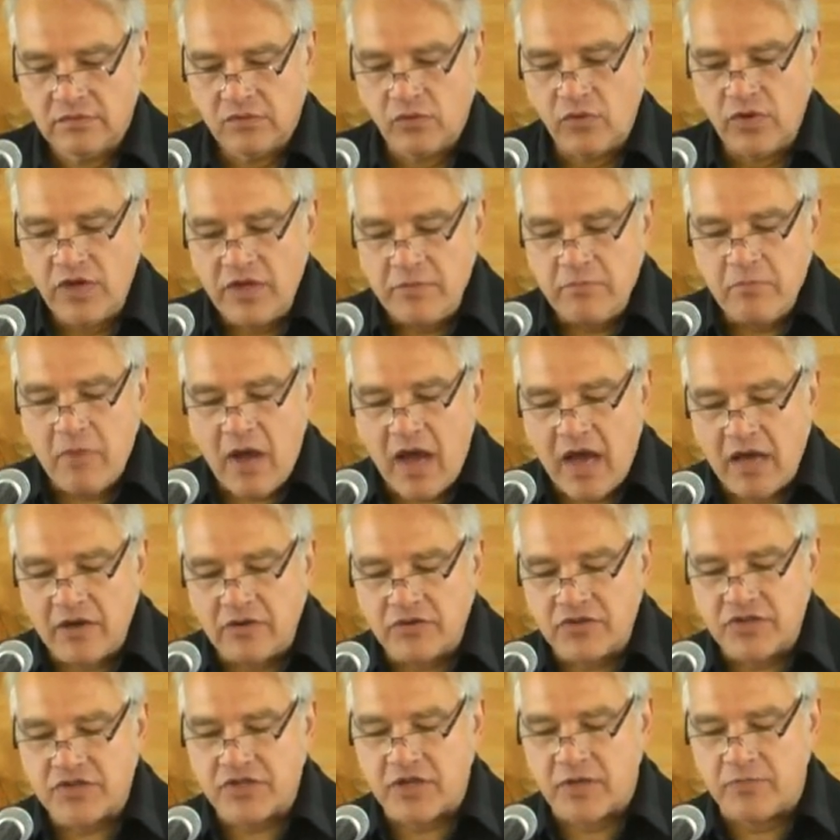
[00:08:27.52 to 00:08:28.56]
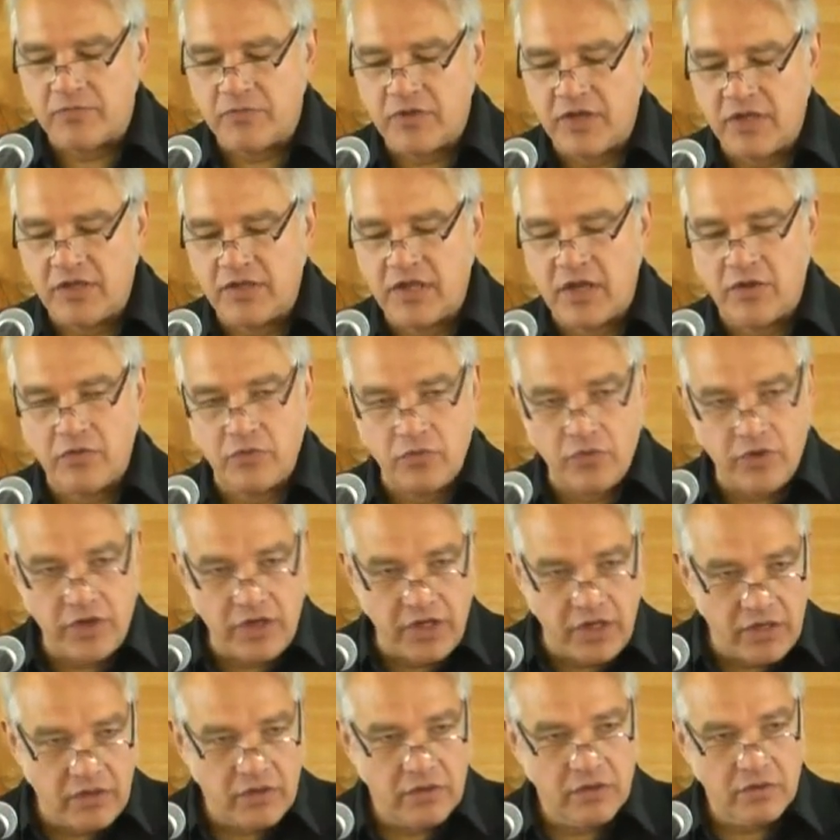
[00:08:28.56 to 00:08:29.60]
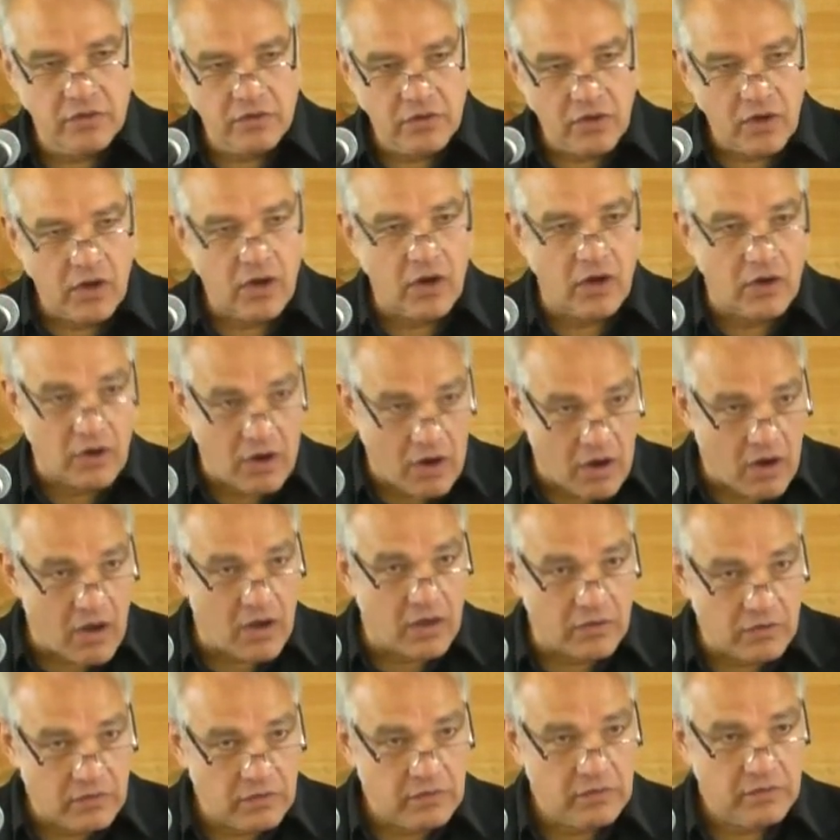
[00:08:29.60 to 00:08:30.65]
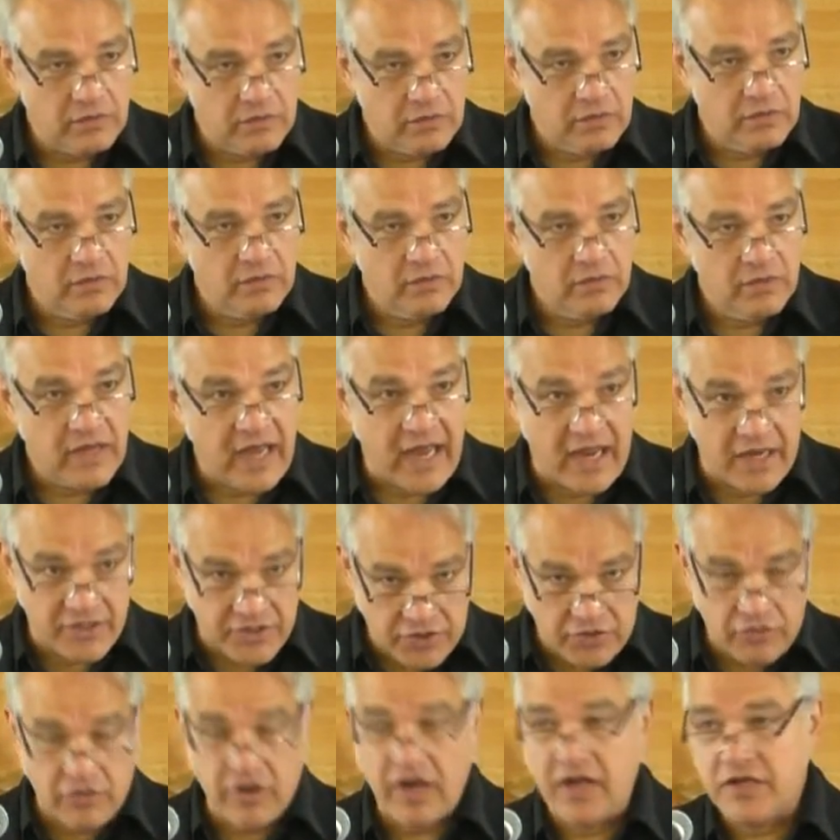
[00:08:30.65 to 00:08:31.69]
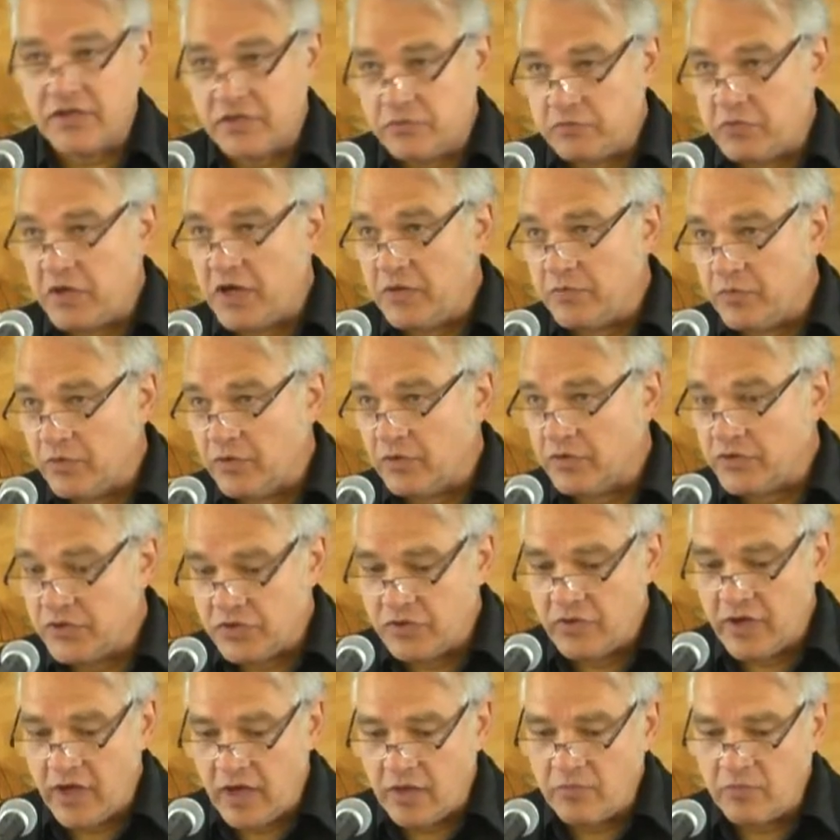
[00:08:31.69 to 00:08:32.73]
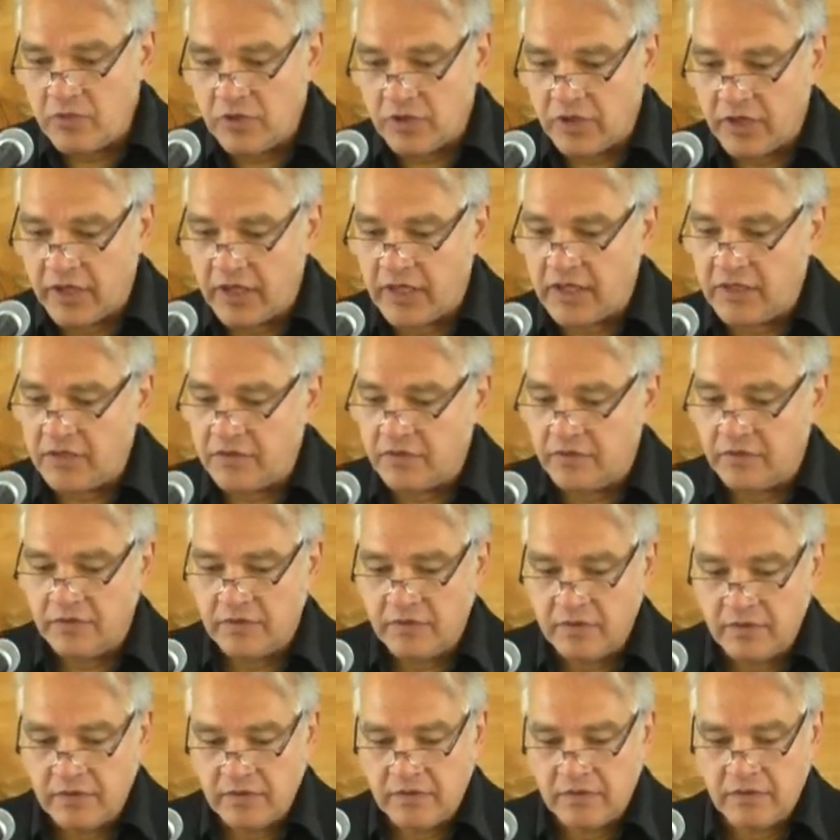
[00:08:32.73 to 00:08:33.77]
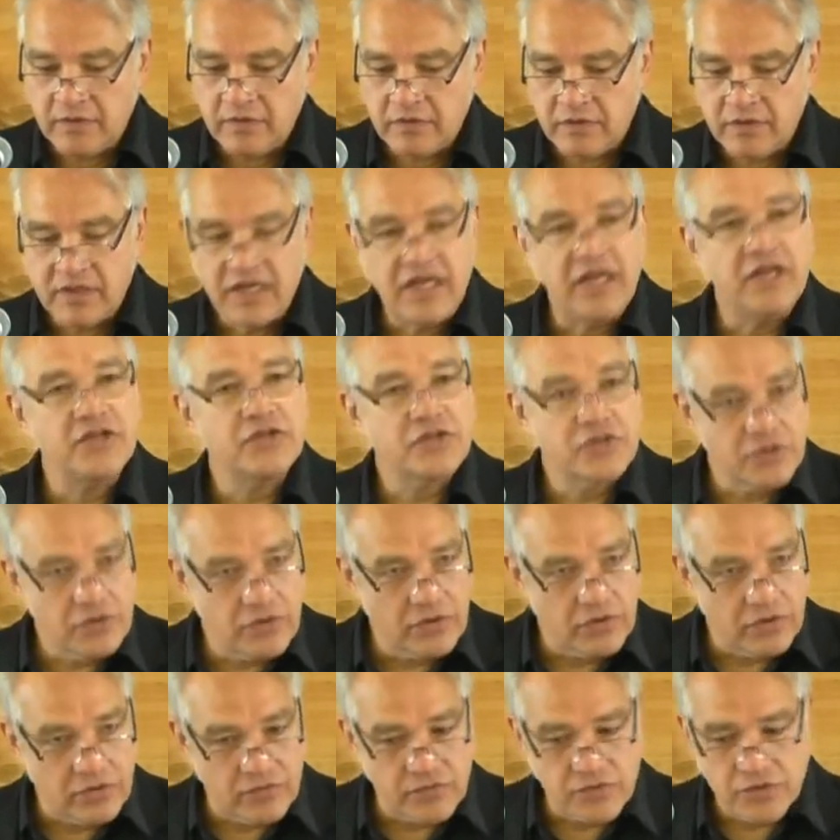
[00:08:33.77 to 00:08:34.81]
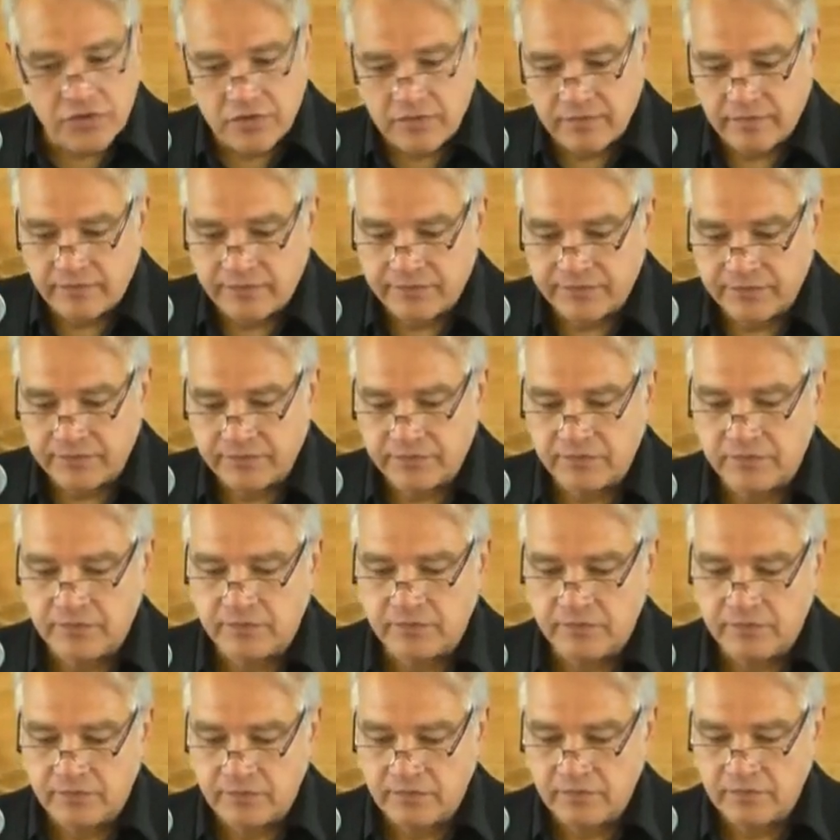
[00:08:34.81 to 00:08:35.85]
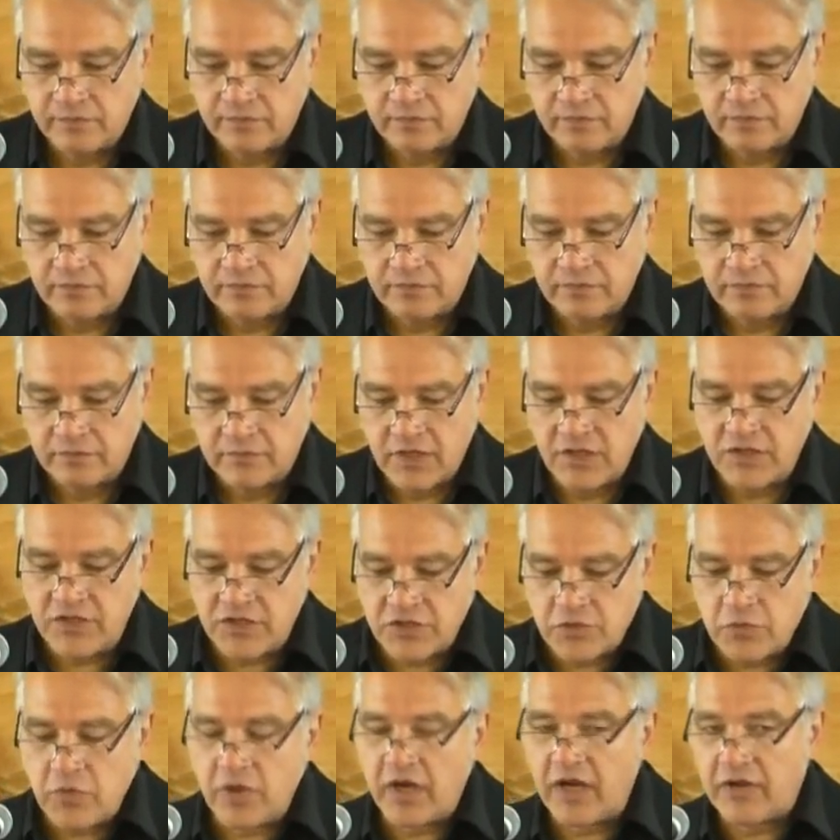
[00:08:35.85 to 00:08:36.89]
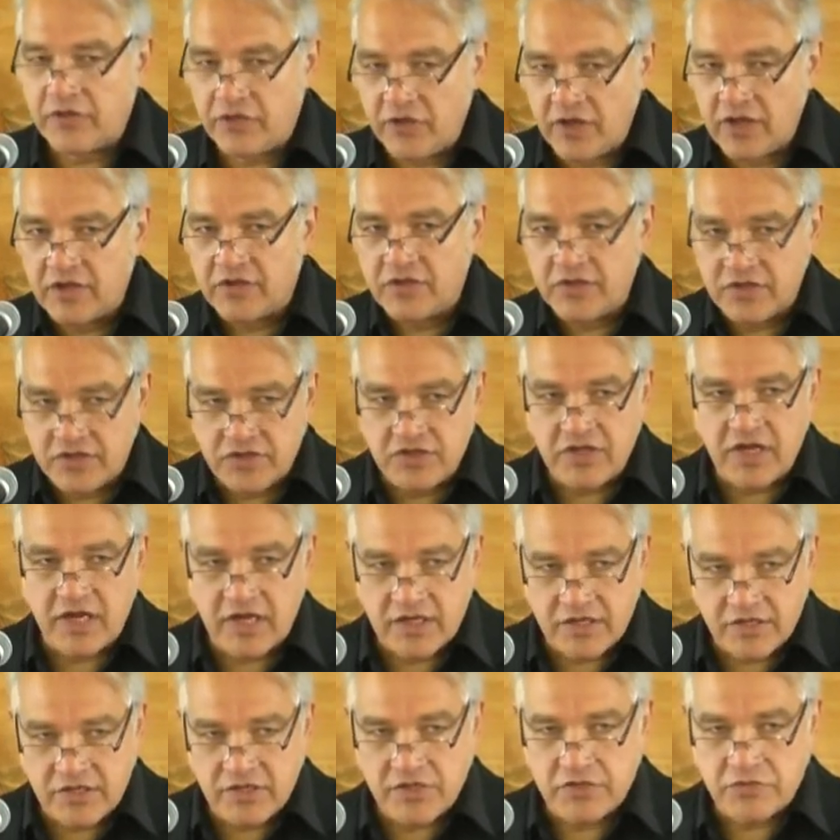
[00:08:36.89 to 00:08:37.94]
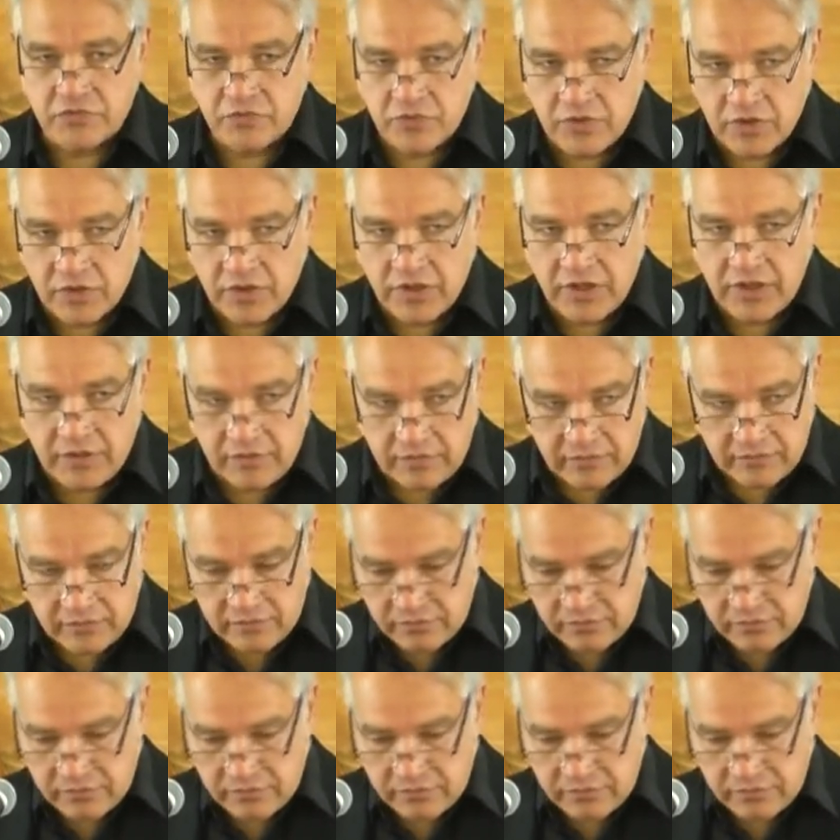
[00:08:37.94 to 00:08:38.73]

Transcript: Well, he models something that we are all as Christ's people to emulate, he serves. this is what I think this text is really